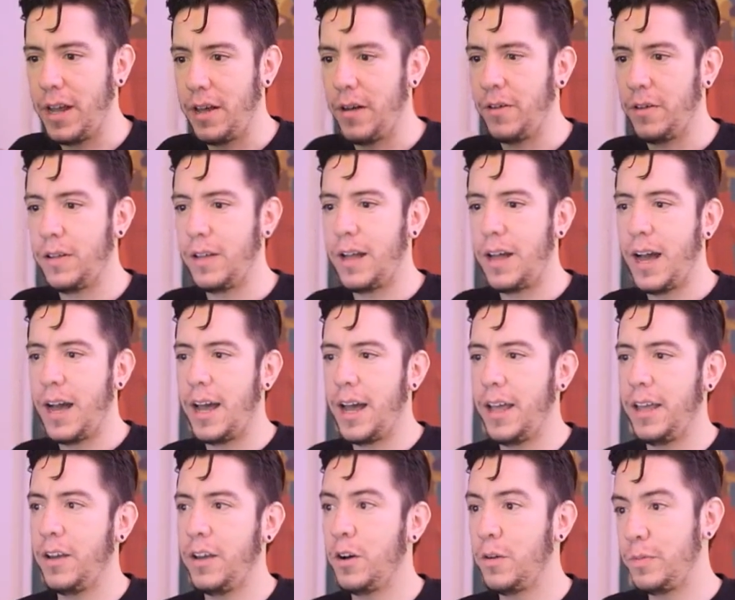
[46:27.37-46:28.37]
for now.
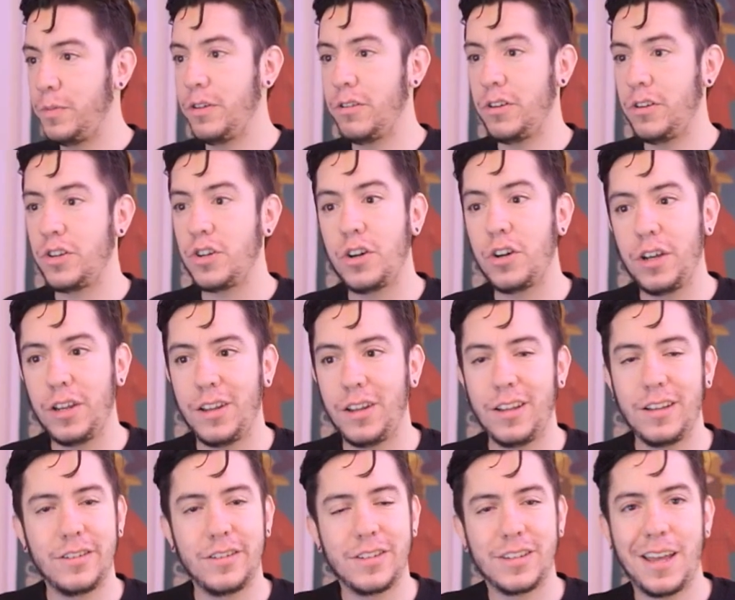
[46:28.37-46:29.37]
I hope you enjoyed
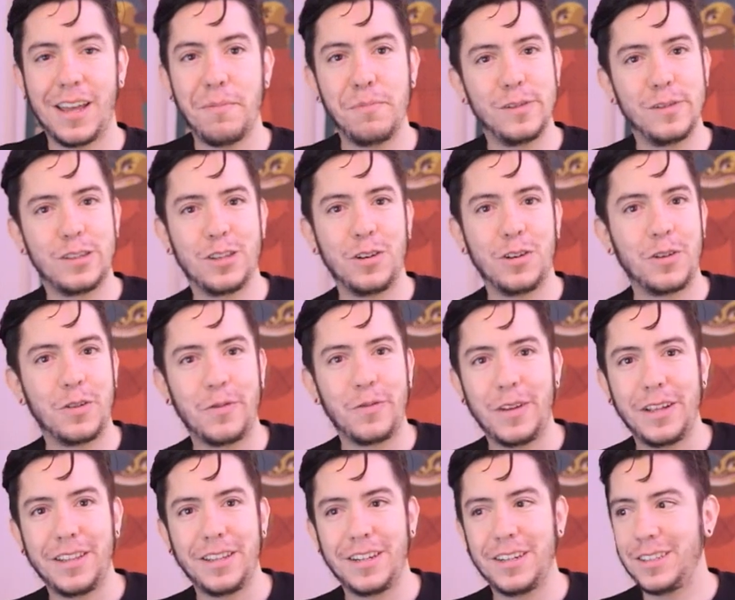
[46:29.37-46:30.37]
this episode of
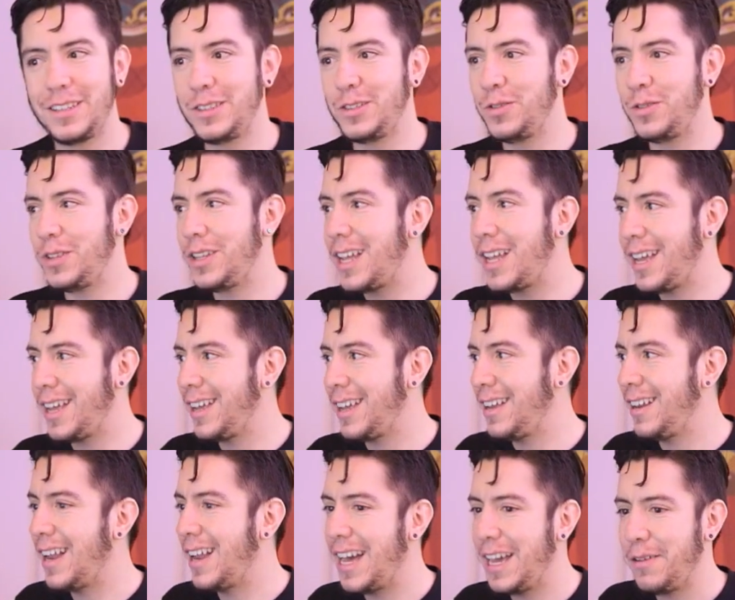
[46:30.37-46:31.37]
Blender
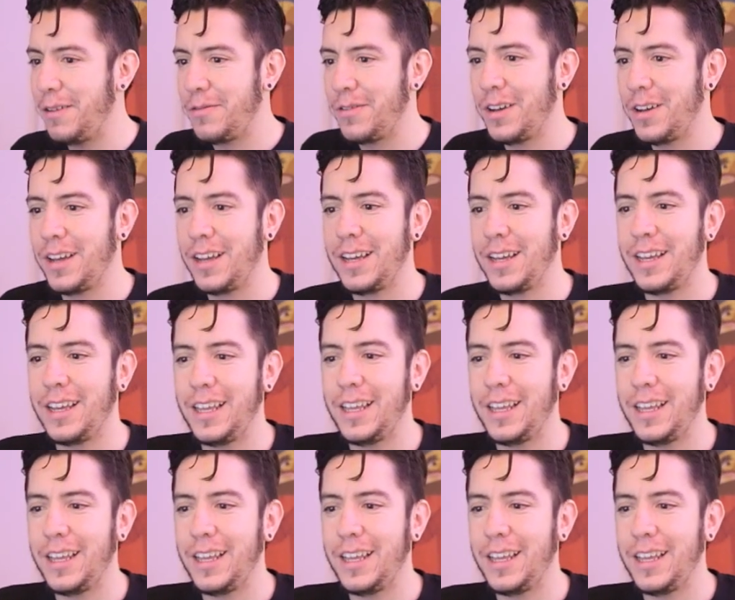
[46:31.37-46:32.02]
Today Live.